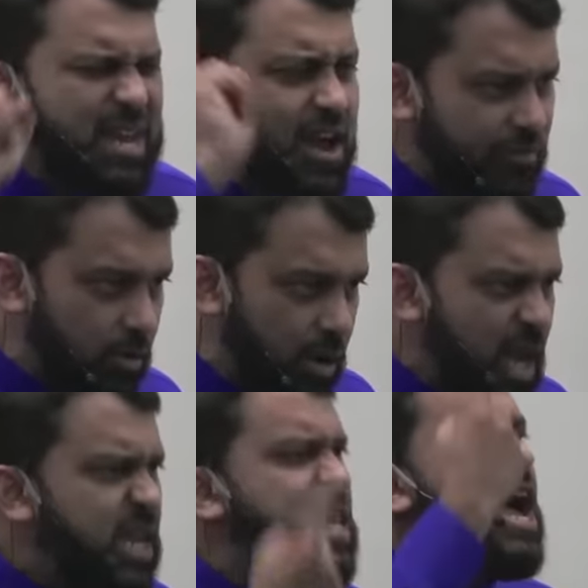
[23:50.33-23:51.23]
Never,
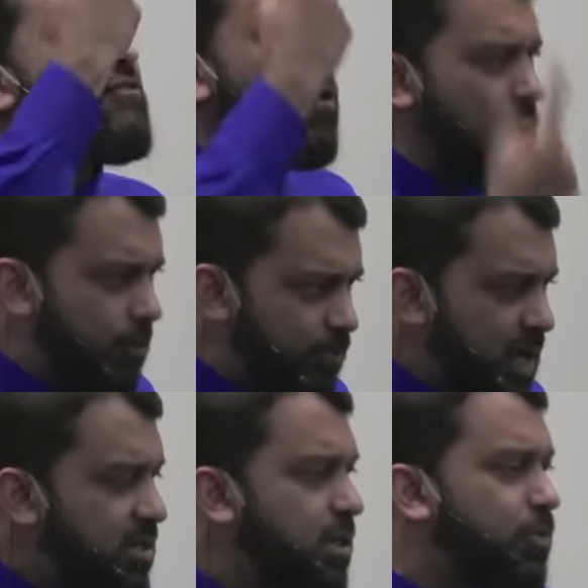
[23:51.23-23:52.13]
never
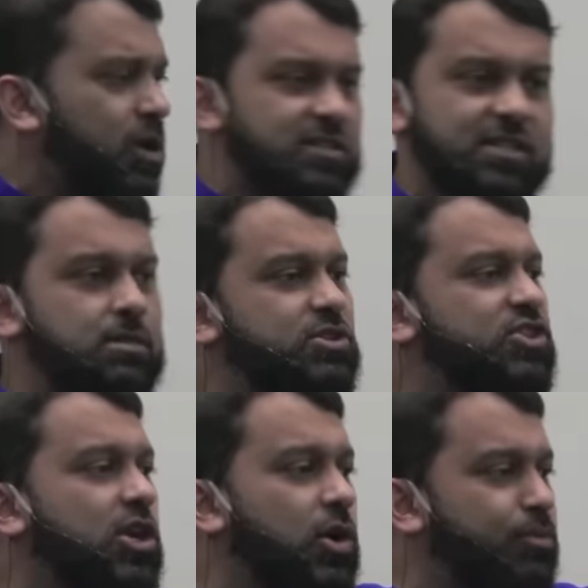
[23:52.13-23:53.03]
did the Prophet just
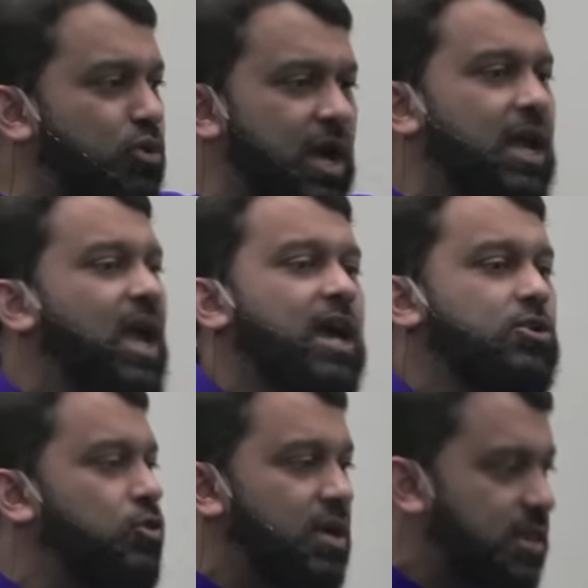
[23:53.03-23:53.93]
go and pray and
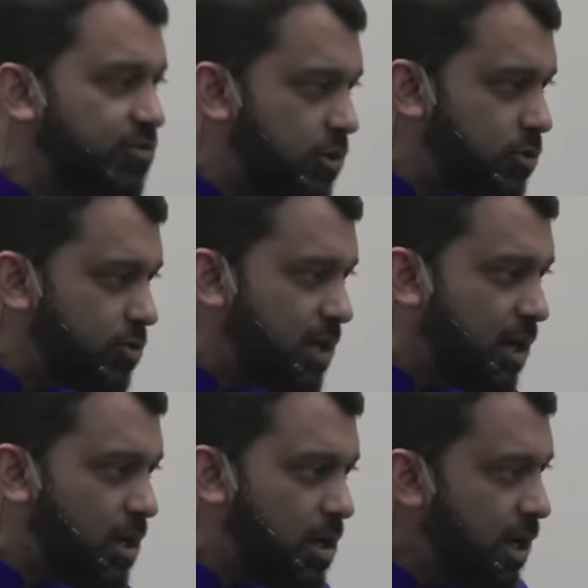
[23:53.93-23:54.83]
do nothing for the dunya.
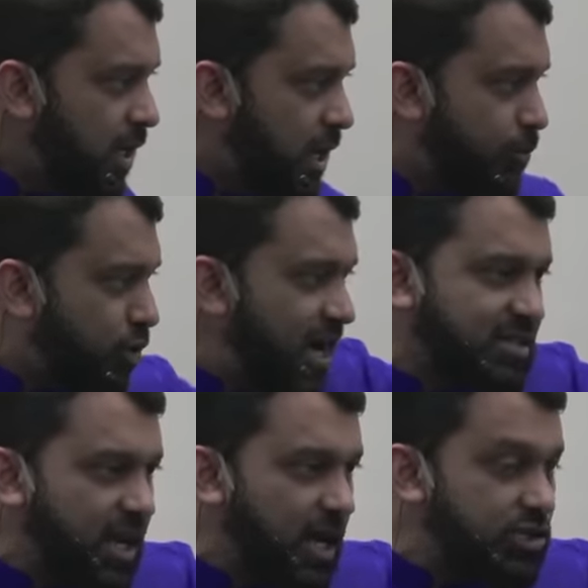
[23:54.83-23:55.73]
He prayed
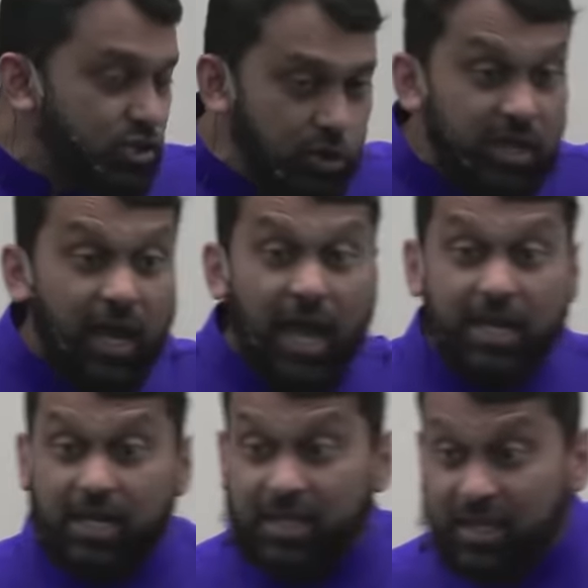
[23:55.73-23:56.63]
tahajjud, and
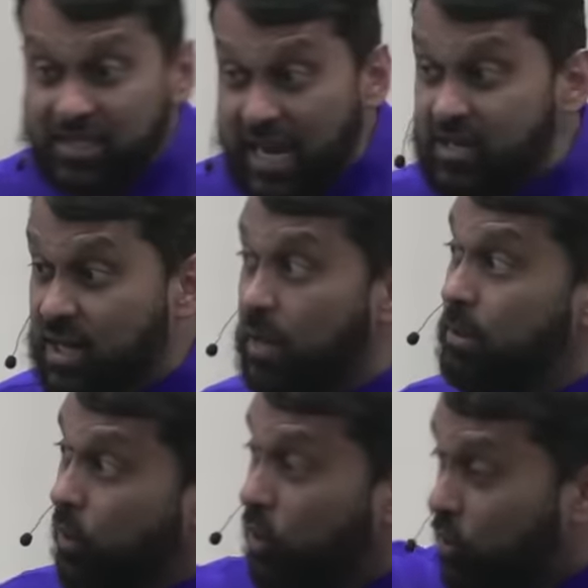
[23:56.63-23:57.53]
then in the daytime, he
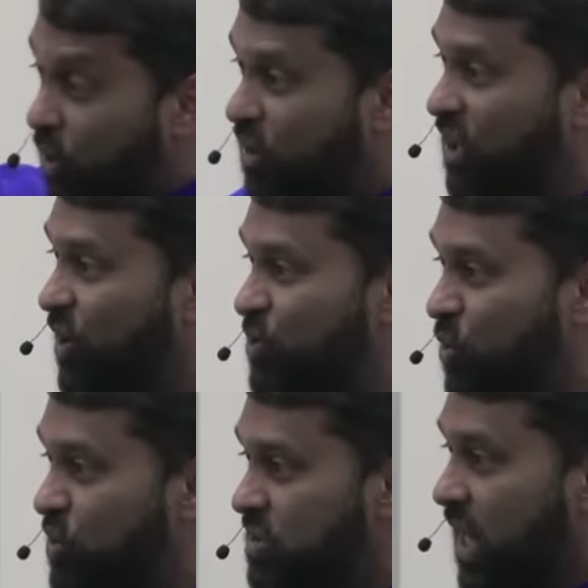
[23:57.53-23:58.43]
will go knocking on
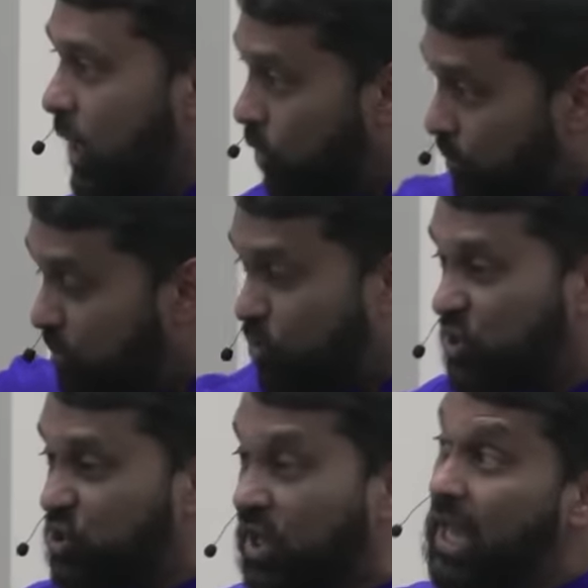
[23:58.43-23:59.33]
doors. He would be
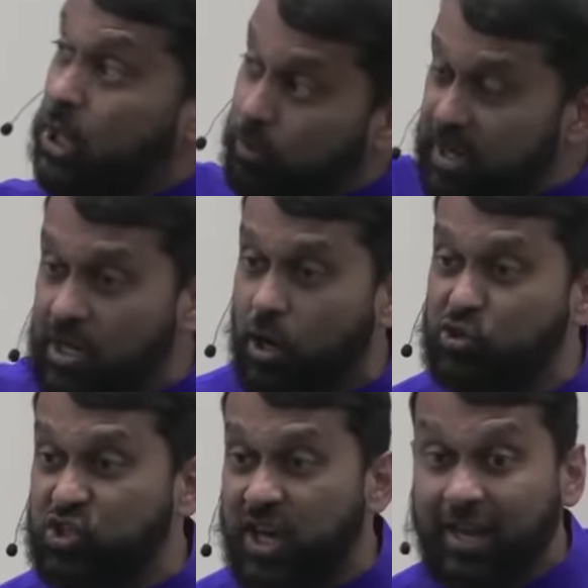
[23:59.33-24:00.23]
preaching. He would be
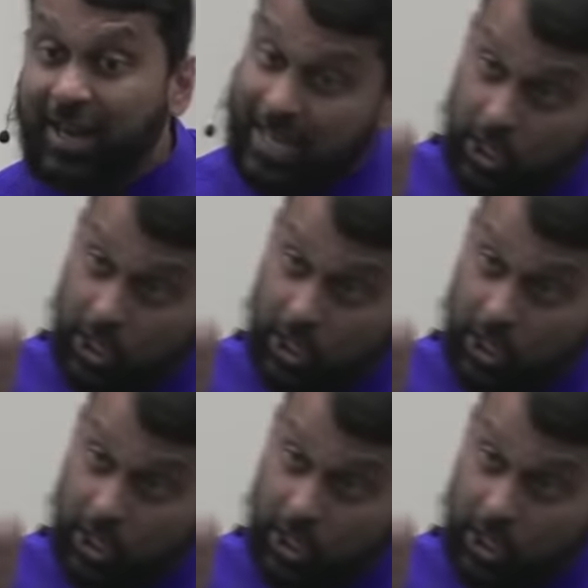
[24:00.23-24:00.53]
negotiating. He